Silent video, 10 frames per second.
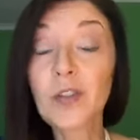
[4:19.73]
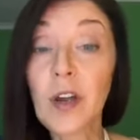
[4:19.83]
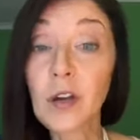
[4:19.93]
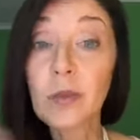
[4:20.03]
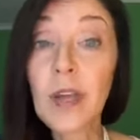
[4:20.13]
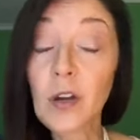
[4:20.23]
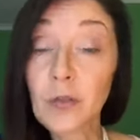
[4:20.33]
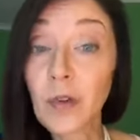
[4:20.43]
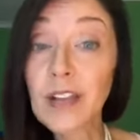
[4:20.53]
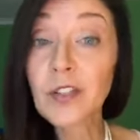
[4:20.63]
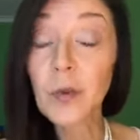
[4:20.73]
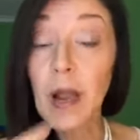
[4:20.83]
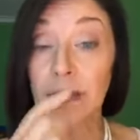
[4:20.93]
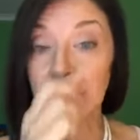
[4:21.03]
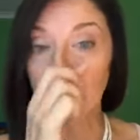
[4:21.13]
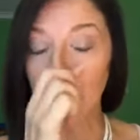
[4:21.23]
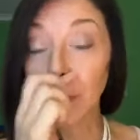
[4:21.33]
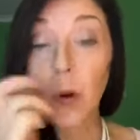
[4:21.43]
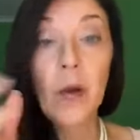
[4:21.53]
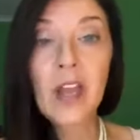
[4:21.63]
So I own my own restaurant. So
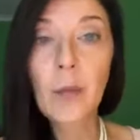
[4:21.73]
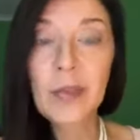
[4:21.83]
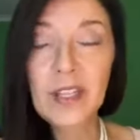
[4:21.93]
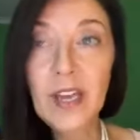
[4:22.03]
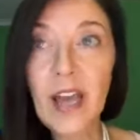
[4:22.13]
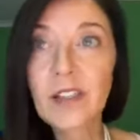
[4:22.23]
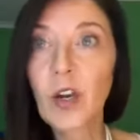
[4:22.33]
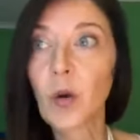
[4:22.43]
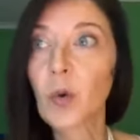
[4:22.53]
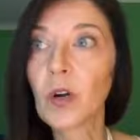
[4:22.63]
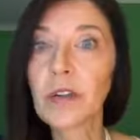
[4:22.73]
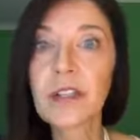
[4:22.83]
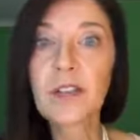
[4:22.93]
growing up in the NASCAR world,